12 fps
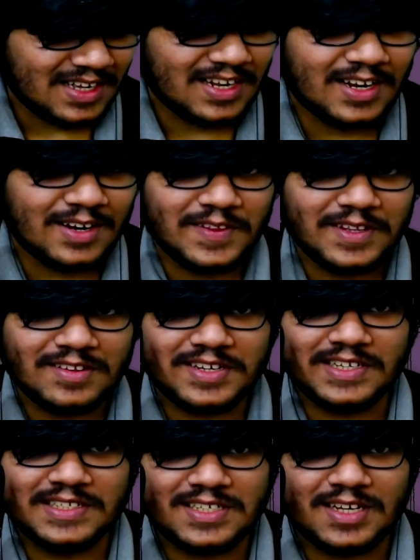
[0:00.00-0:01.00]
lot of
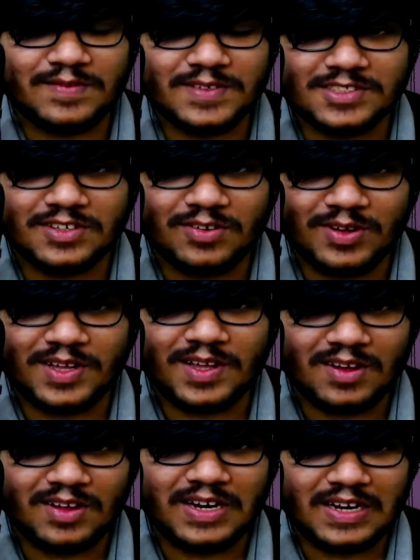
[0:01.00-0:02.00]
interesting stuff is going
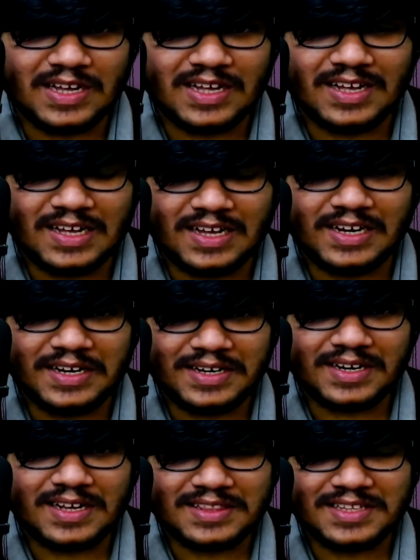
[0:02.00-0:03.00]
on, and
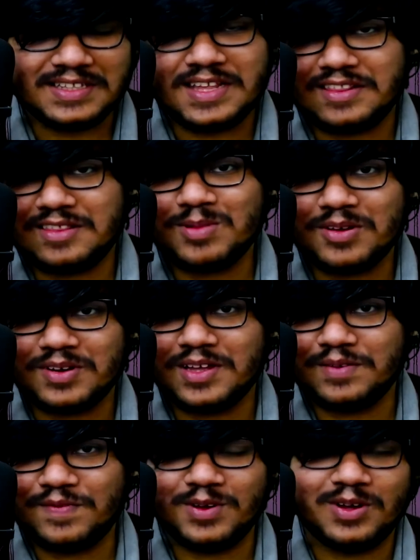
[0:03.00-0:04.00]
I think that's about
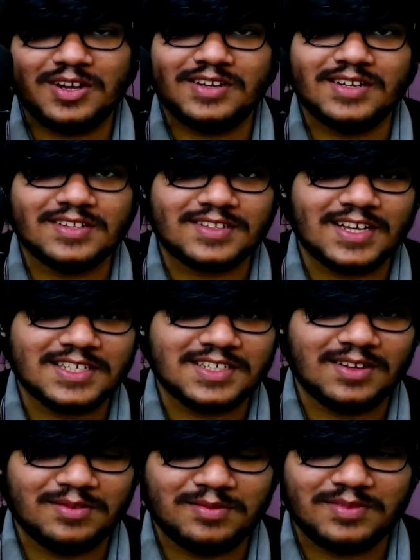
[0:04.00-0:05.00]
it for
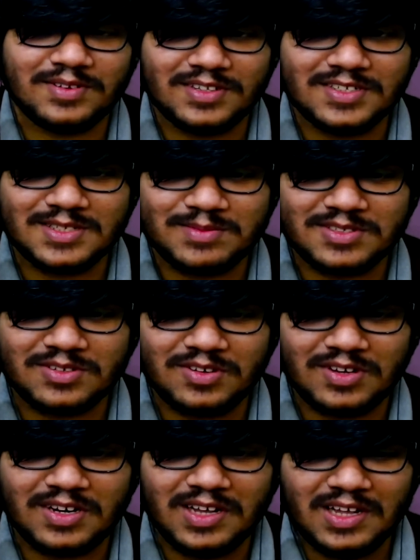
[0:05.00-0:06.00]
discussion for this
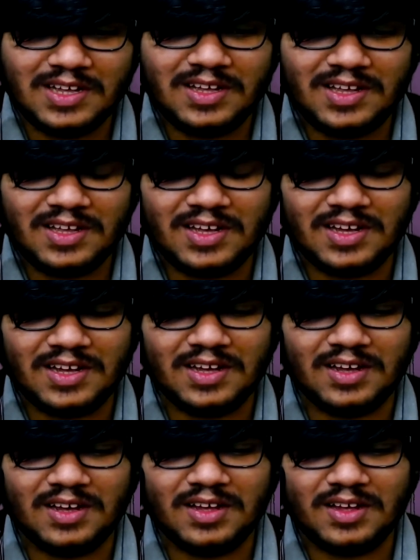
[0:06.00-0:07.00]
episode.
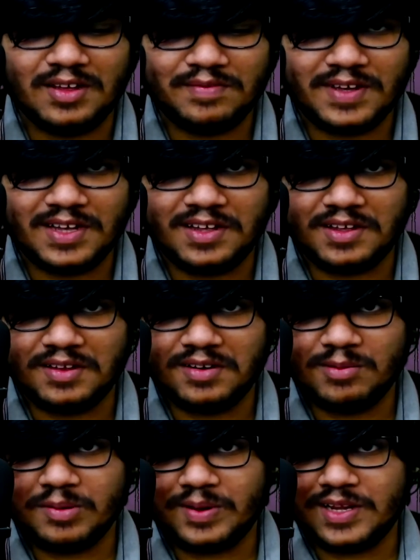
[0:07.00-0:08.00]
If I
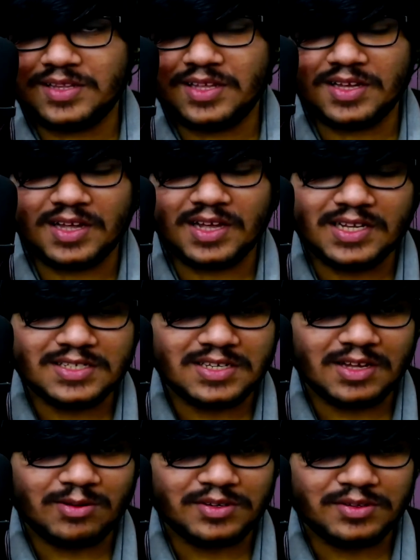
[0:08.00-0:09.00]
remember anything else
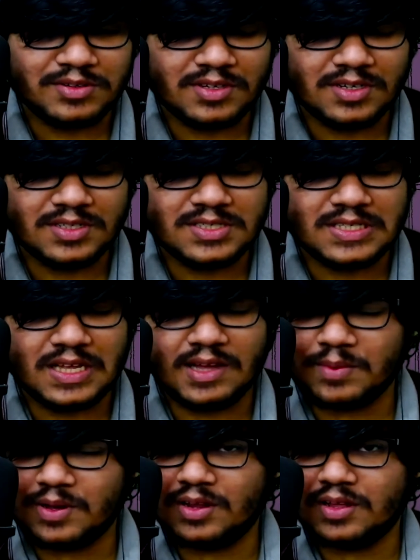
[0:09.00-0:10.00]
I wanted to say,
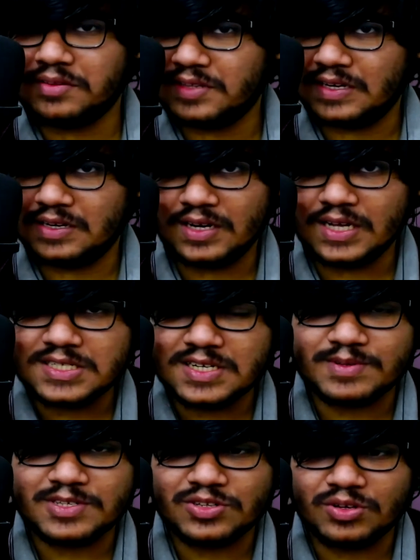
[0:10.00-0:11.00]
I'm gonna say next
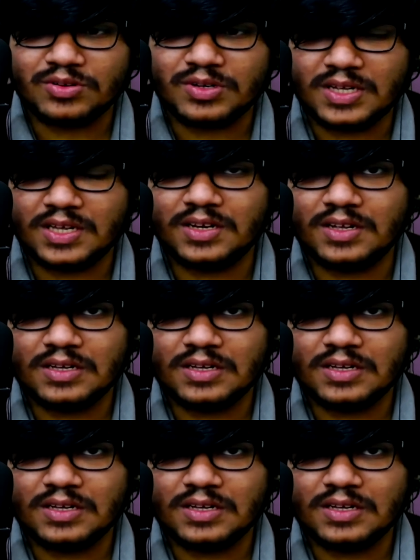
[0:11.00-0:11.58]
episode. And